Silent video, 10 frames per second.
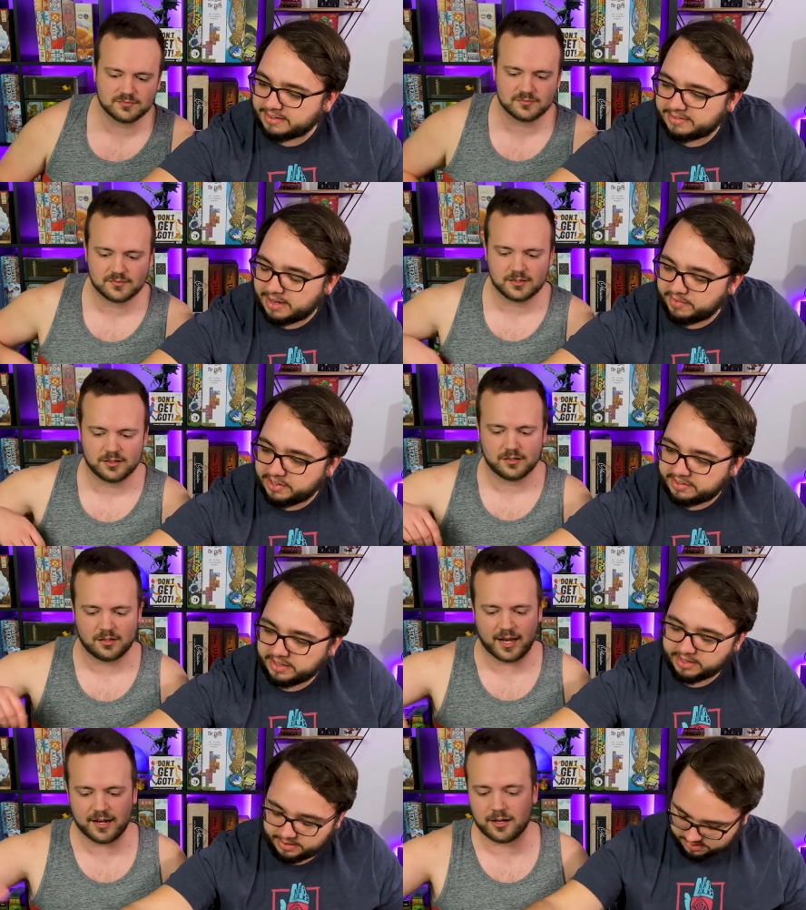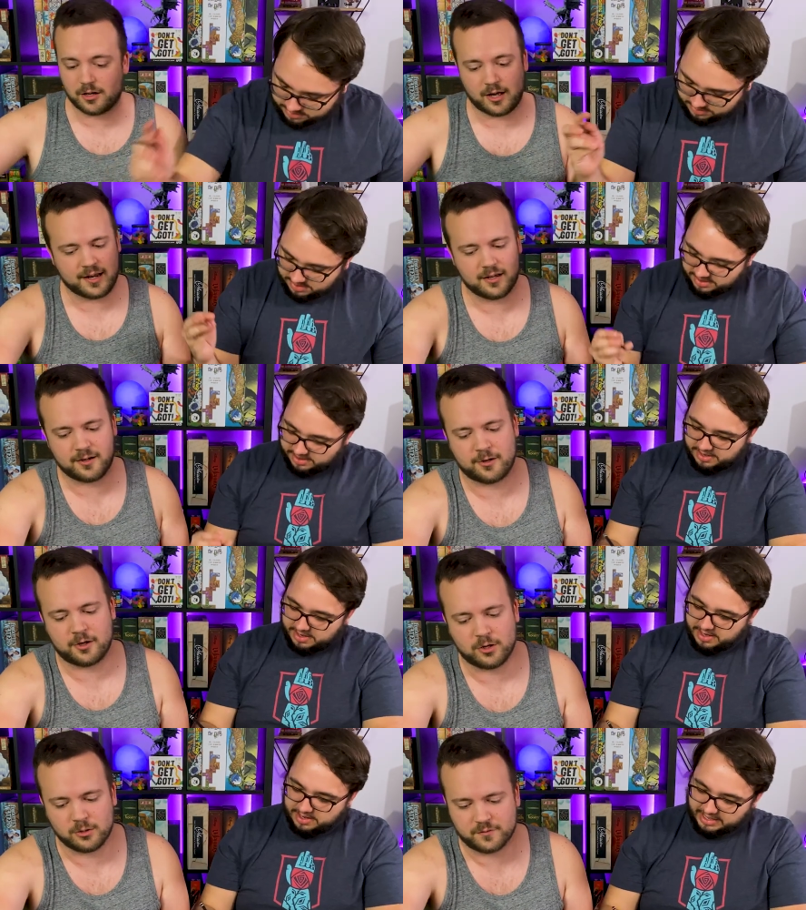Speaker 1: 17. I got, I got it on
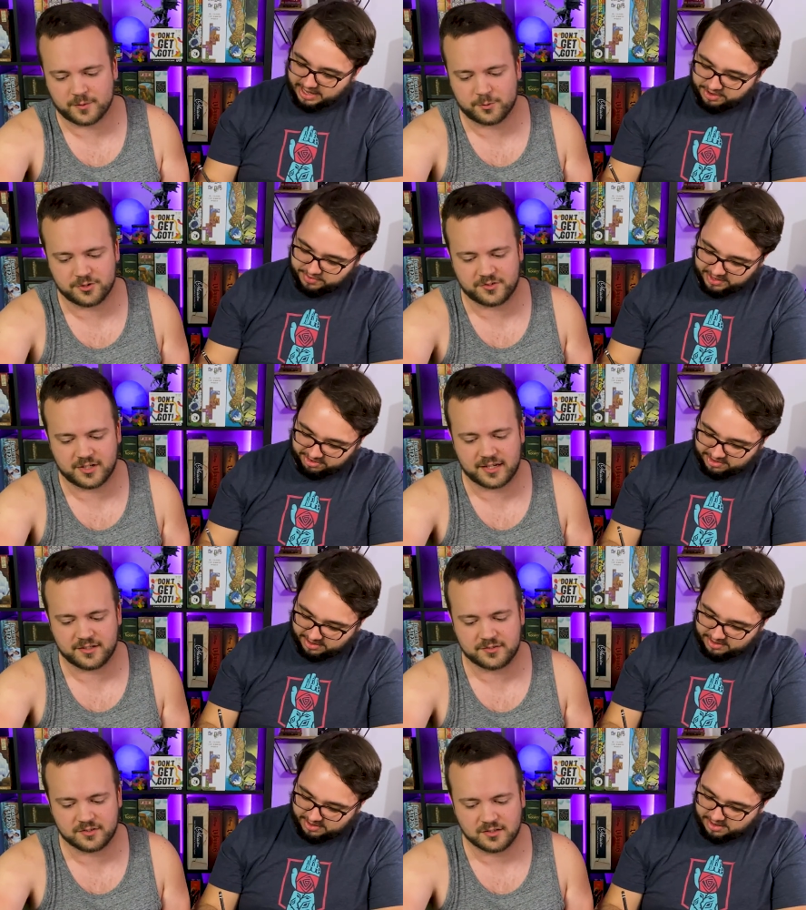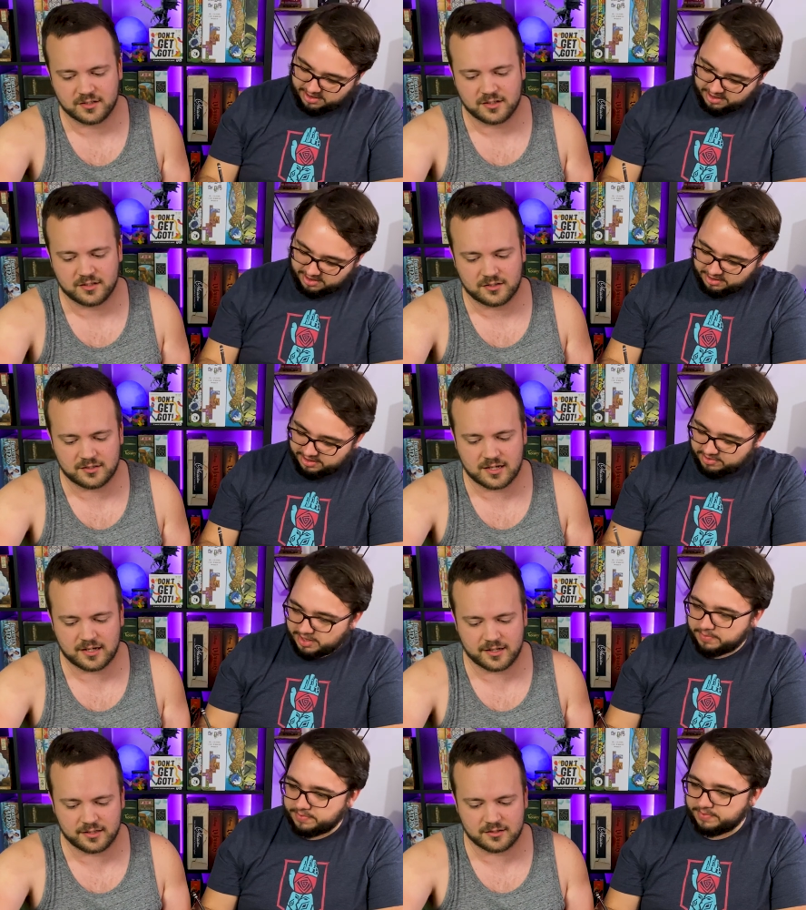all of yeah, them. Yeah, you finished nice. all of
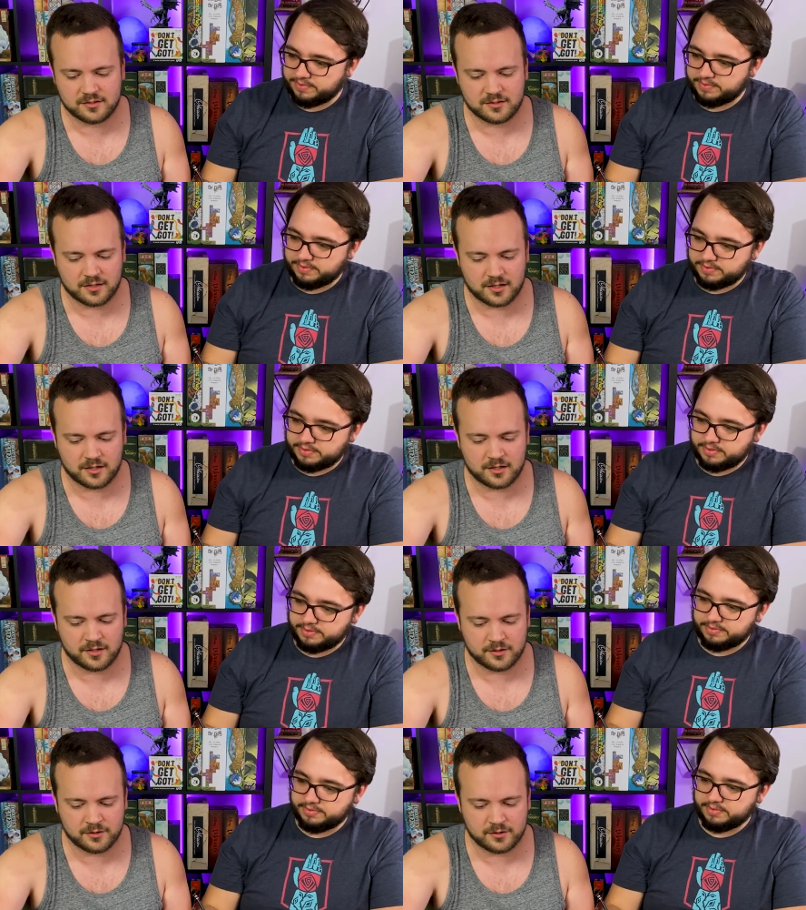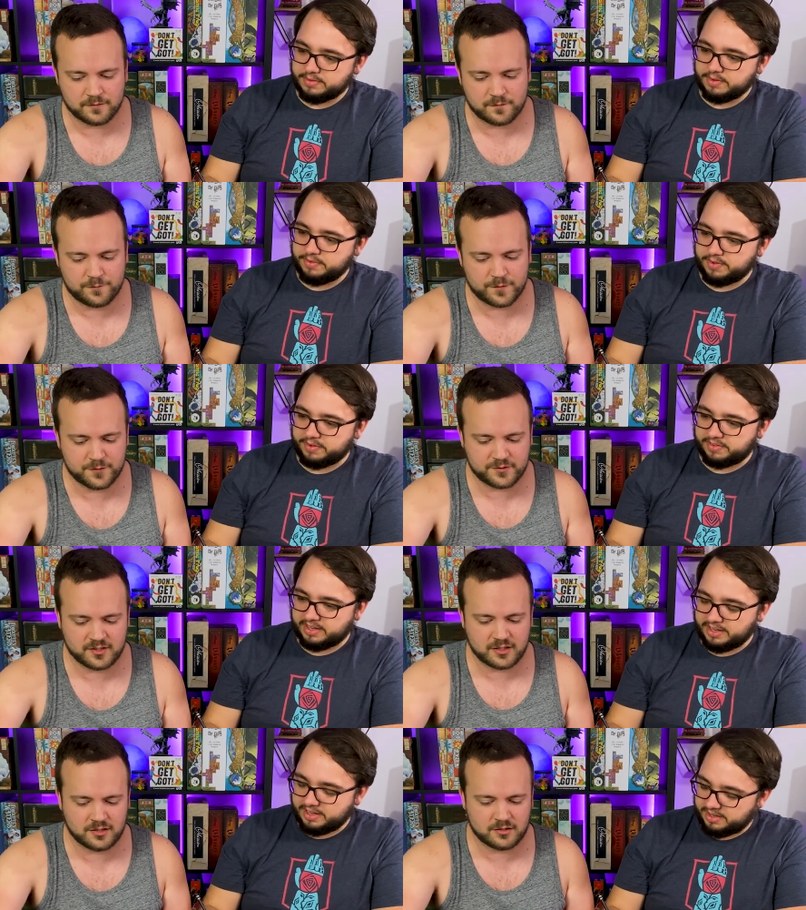9, them. uh,
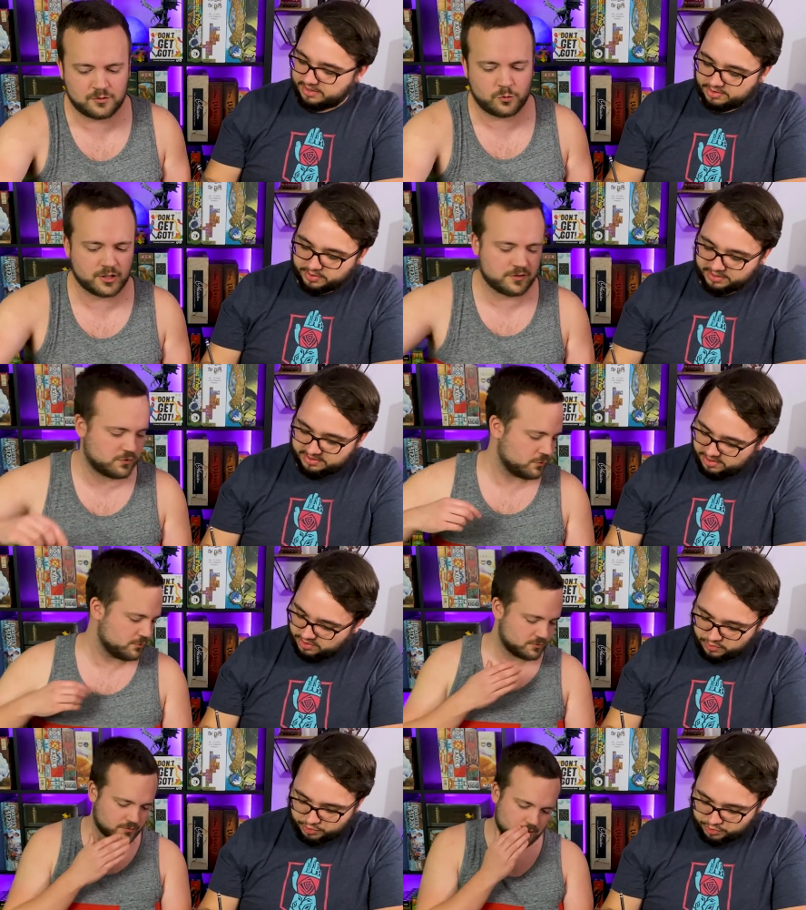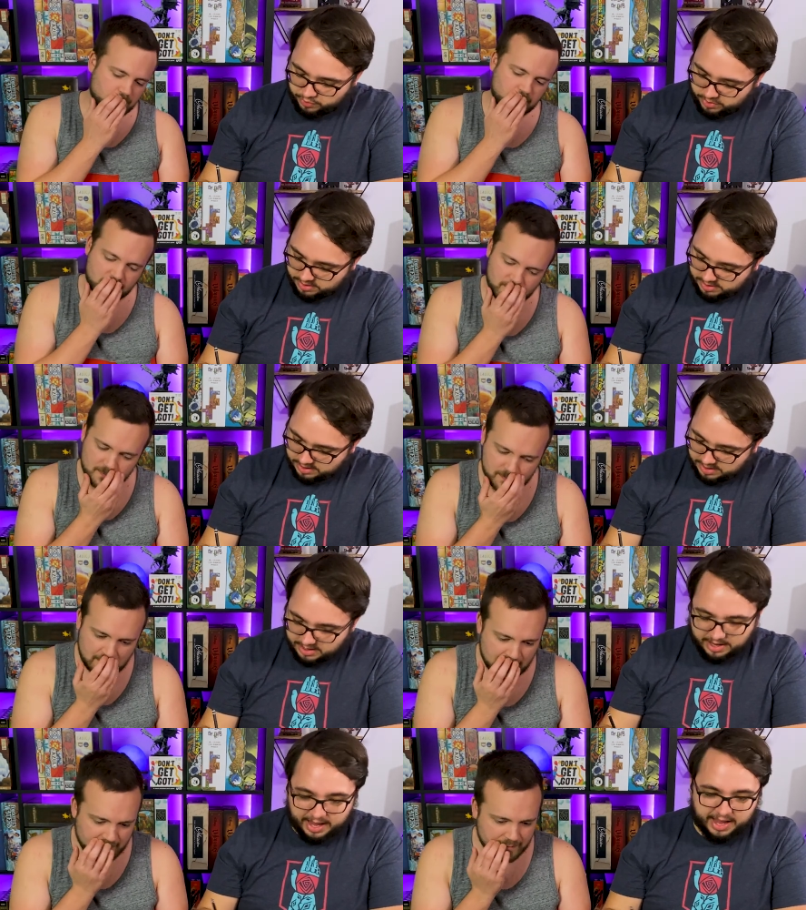15, 22.
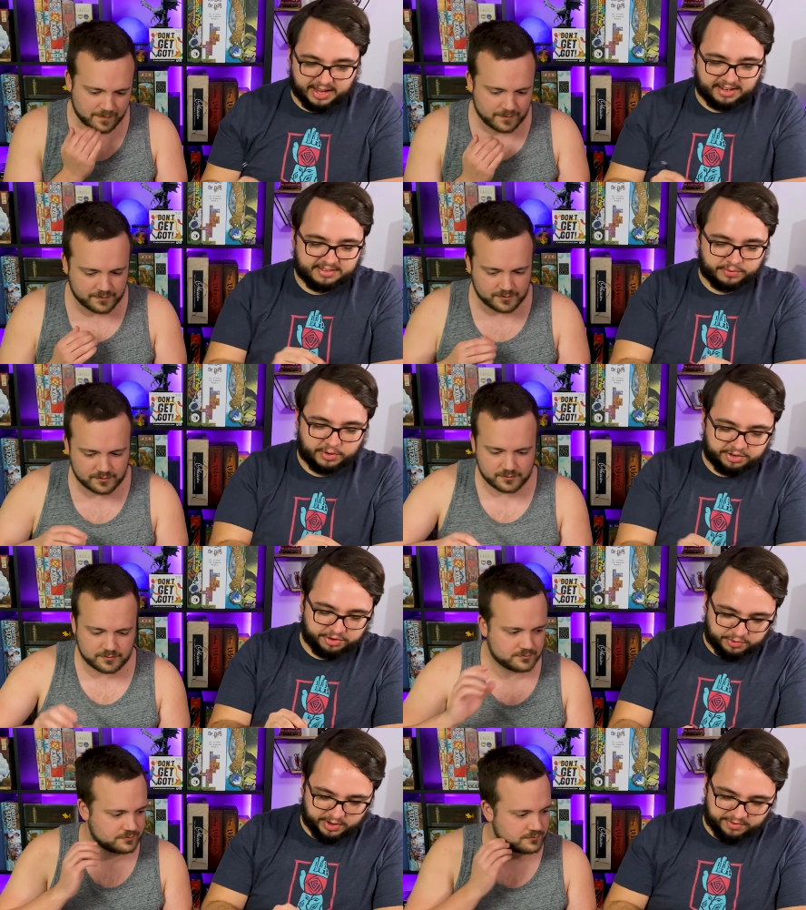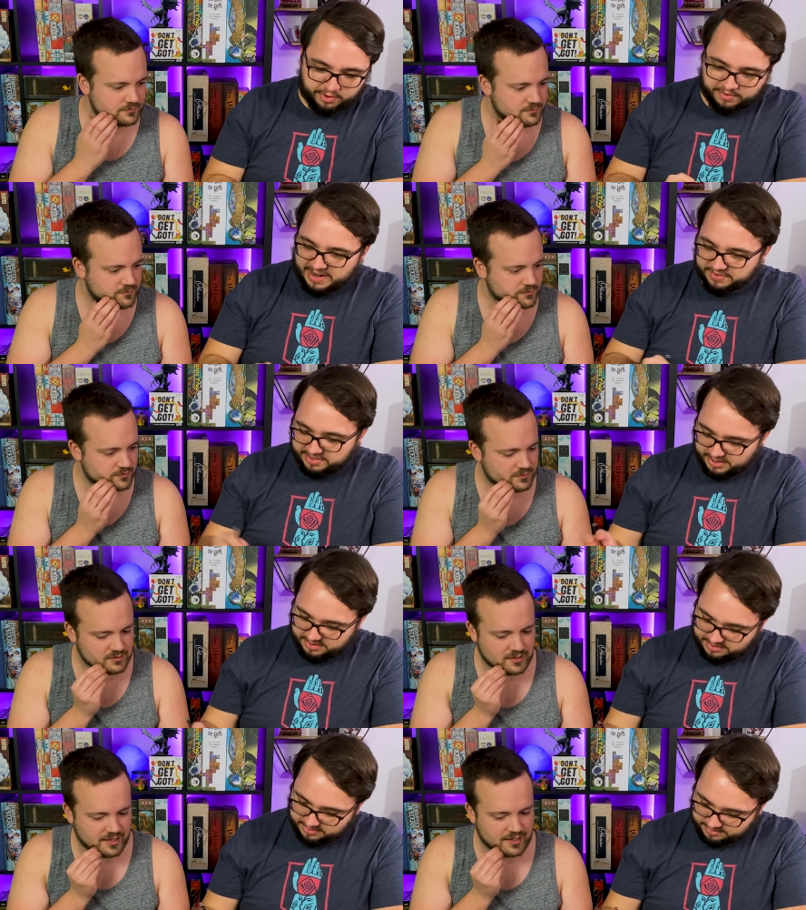Eggs, 1, 2, 3, 4, 5, 6.
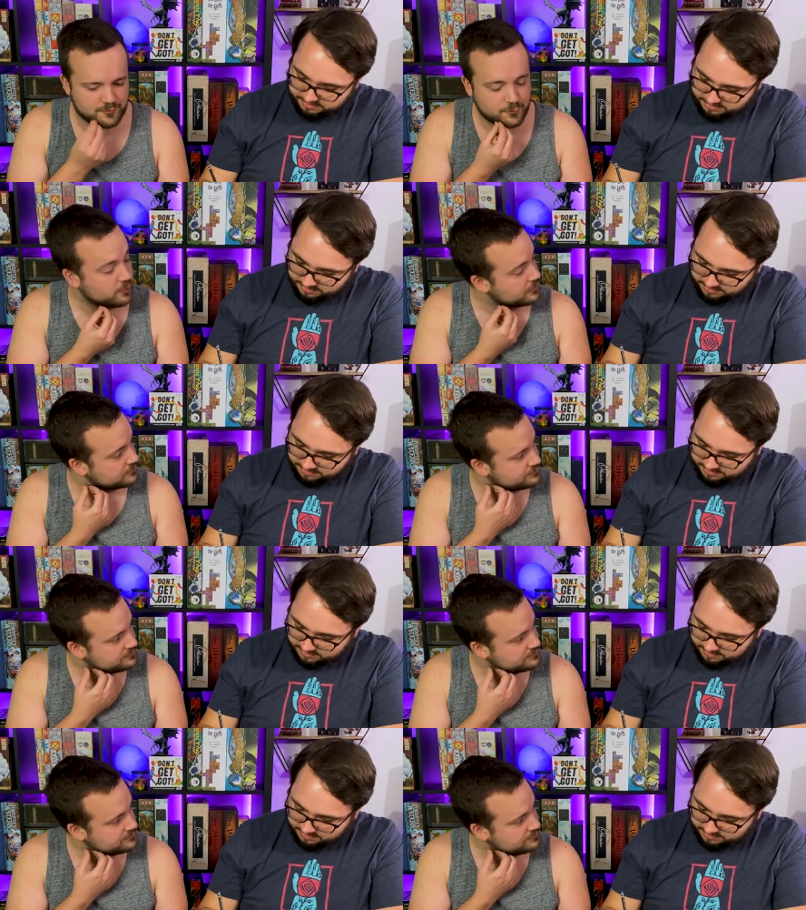I got 4.